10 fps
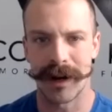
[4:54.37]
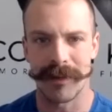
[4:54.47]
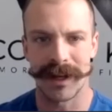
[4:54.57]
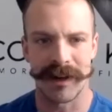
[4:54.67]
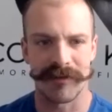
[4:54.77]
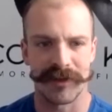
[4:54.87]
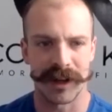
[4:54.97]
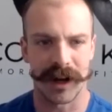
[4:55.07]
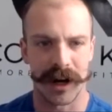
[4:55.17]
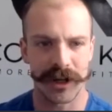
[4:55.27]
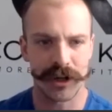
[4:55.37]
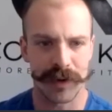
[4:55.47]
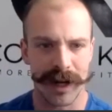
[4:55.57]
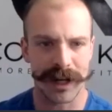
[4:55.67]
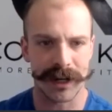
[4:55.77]
if the
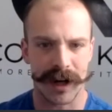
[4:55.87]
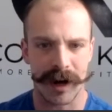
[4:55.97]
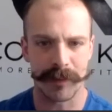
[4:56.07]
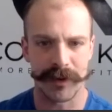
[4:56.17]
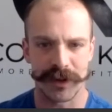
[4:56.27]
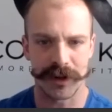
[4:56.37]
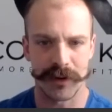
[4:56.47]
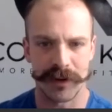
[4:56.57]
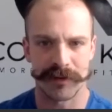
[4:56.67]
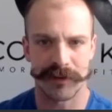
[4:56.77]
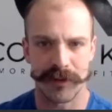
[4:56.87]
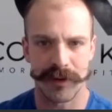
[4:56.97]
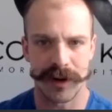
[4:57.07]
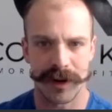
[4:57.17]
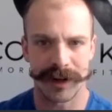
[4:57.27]
ungraded copies are going
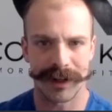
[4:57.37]
for